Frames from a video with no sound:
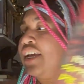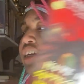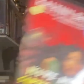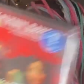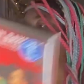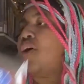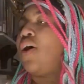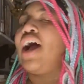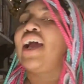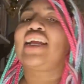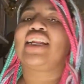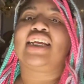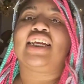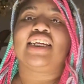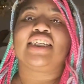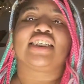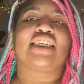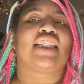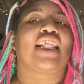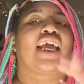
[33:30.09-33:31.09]
So, I
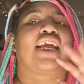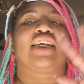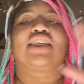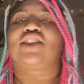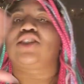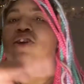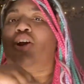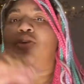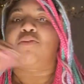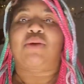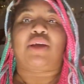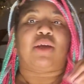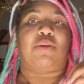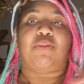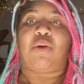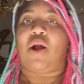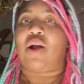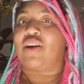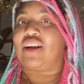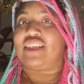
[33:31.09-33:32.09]
need to, like, start making
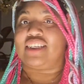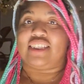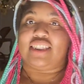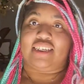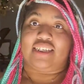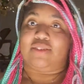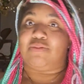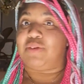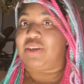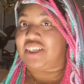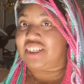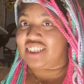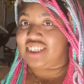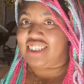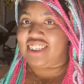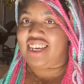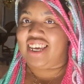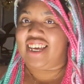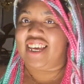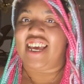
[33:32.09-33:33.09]
progress in these books.